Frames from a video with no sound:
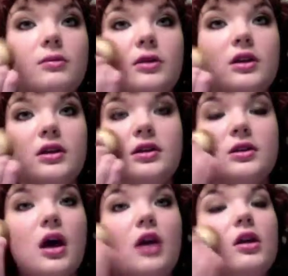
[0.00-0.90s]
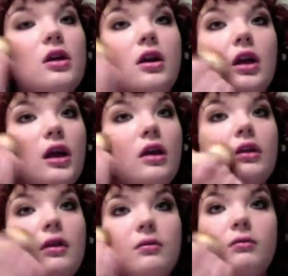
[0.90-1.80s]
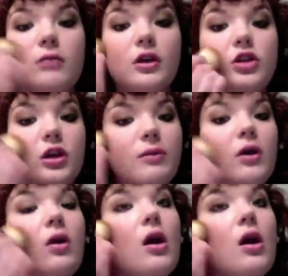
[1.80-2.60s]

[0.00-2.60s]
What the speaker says: put this underneath my cheekbone.